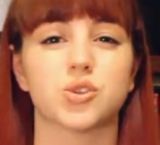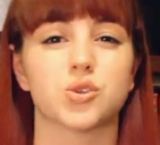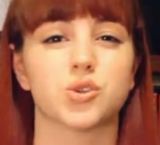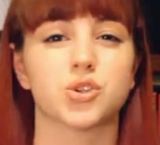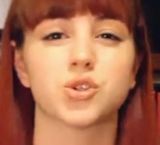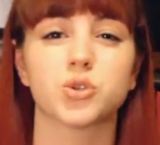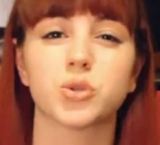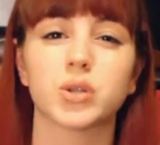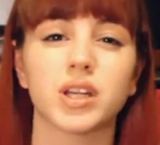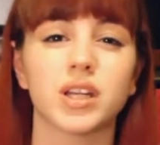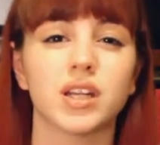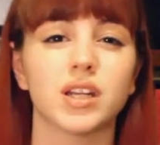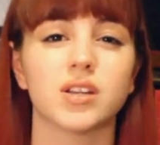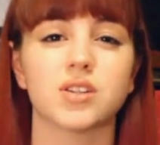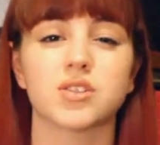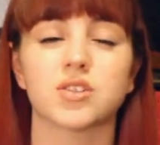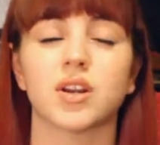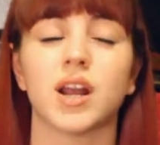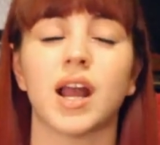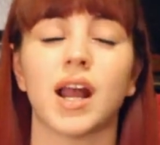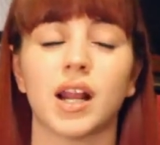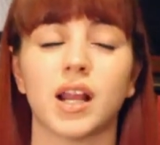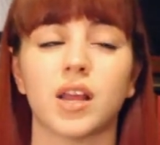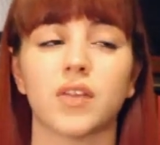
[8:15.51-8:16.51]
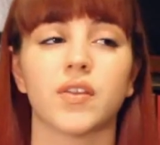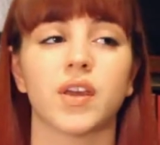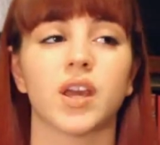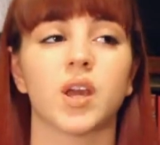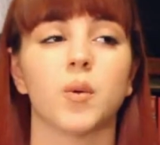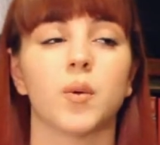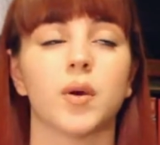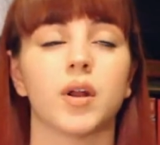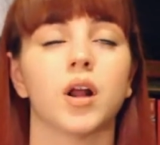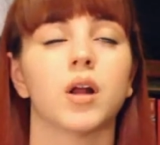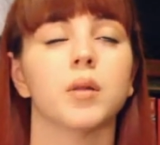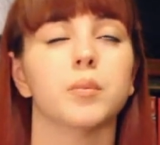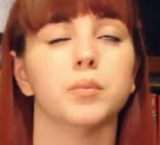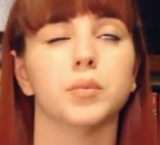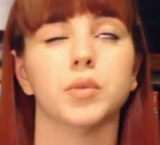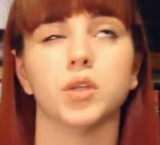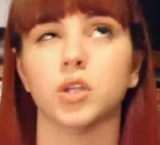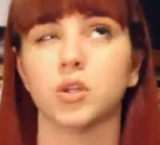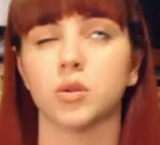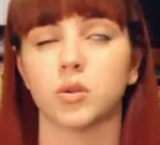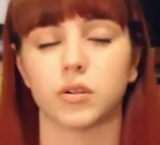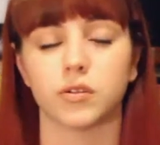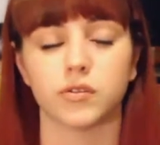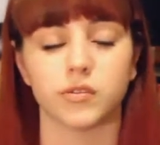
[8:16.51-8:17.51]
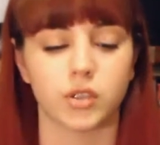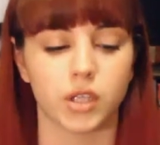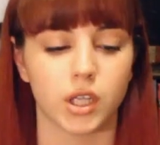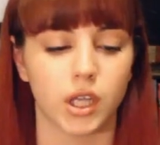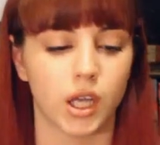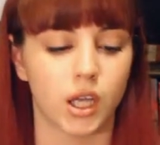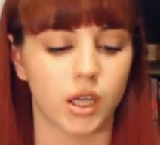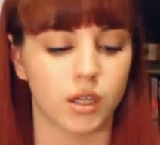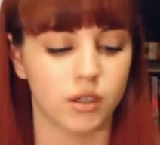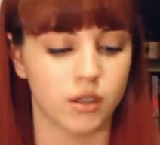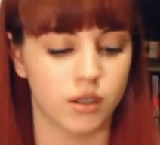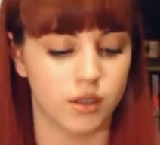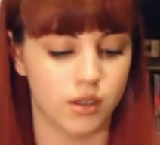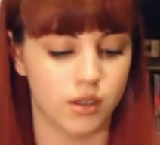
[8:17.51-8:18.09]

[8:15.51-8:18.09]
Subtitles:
or streakiness or anything. It went on beautifully.